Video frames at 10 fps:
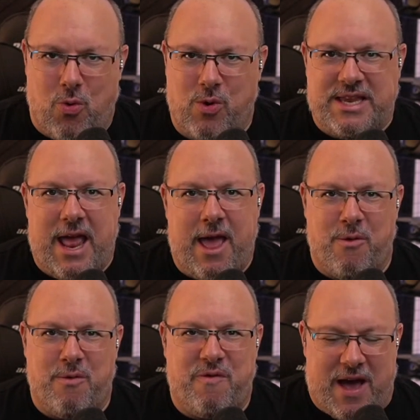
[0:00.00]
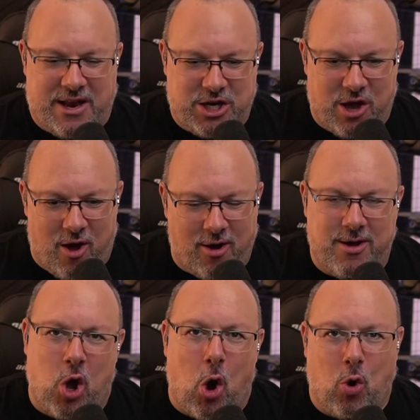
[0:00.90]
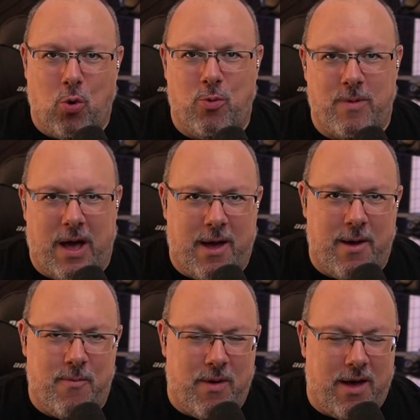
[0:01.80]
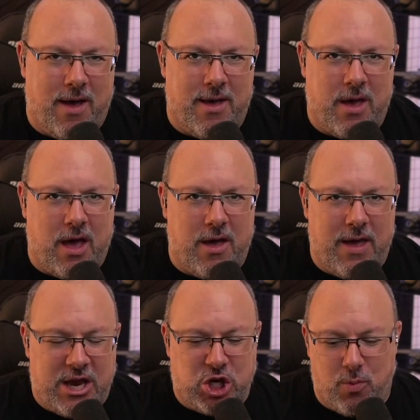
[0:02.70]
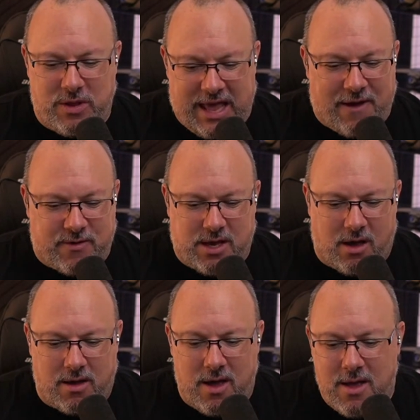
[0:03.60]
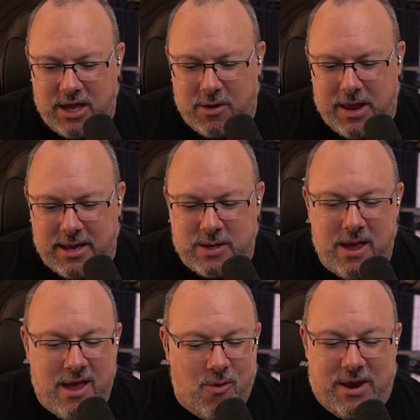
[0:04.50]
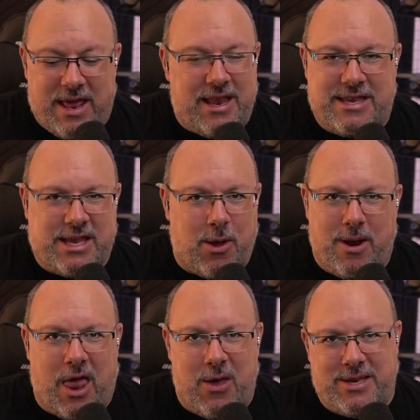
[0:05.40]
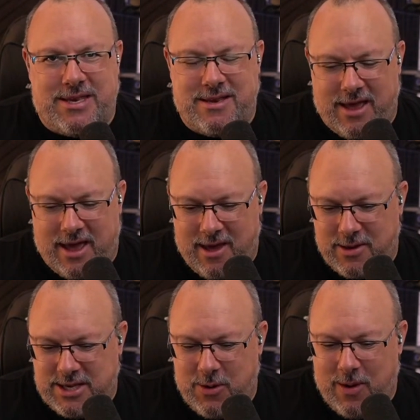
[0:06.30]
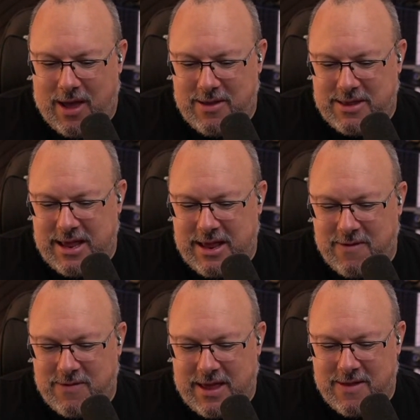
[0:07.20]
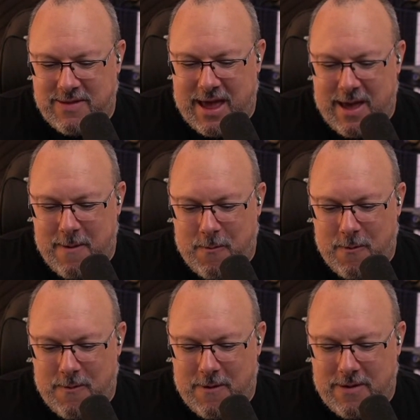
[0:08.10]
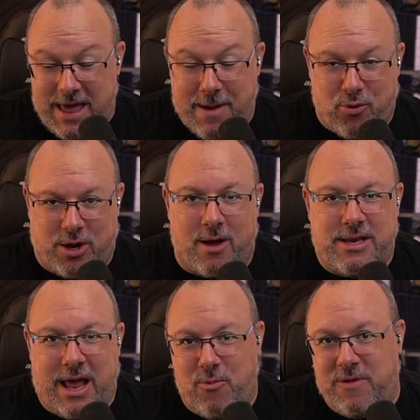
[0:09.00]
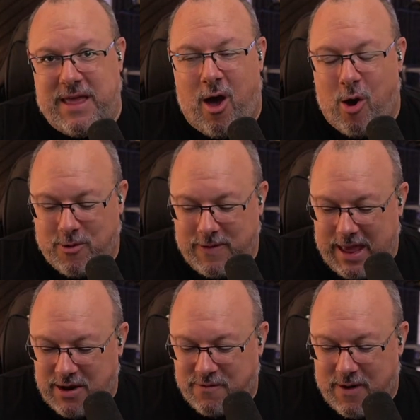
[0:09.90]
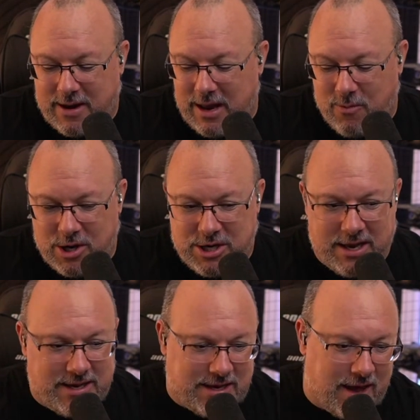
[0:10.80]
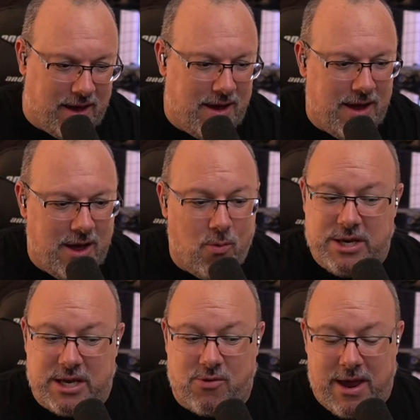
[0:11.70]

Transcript: walk snail, fat shark, goggle issue with the Avatar units when it's so close to their product name with the R on the end, frankly, which is